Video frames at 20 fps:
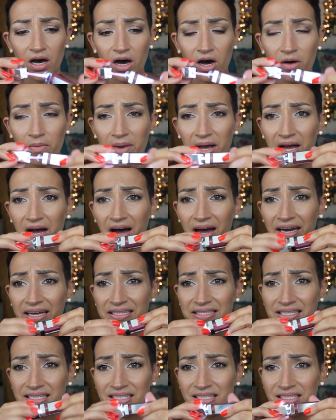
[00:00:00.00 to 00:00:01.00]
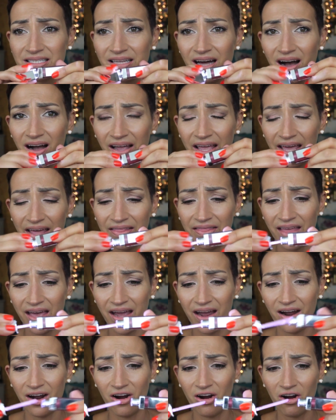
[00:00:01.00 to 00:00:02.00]
Oh my god, it's stuck in
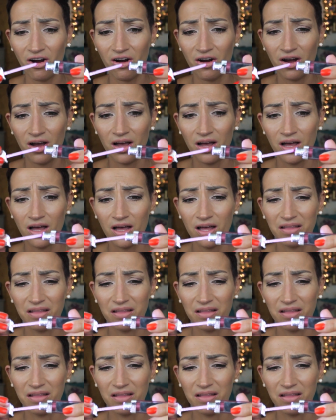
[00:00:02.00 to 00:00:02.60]
there.